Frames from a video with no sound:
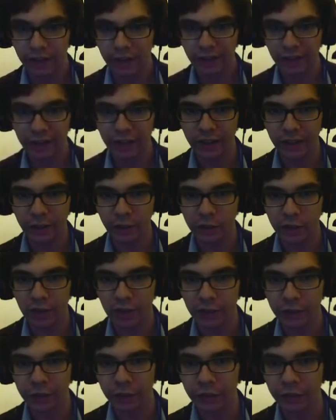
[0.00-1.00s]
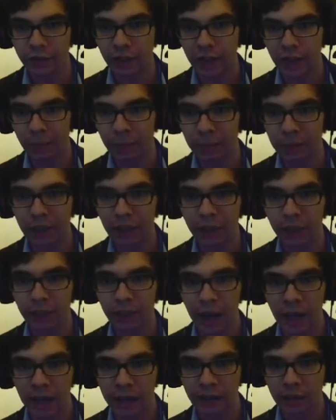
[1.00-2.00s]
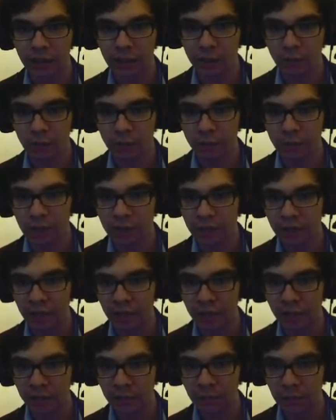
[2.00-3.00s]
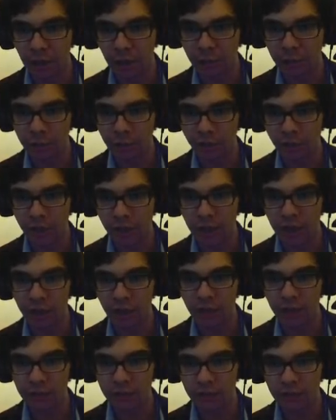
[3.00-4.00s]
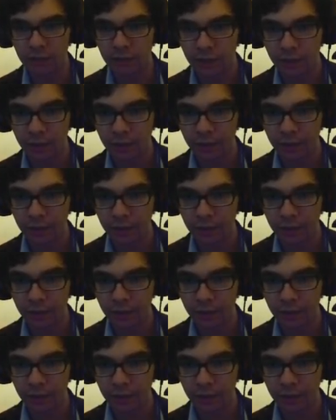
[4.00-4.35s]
and overall it's just like a plane. It has like some missile launcher things.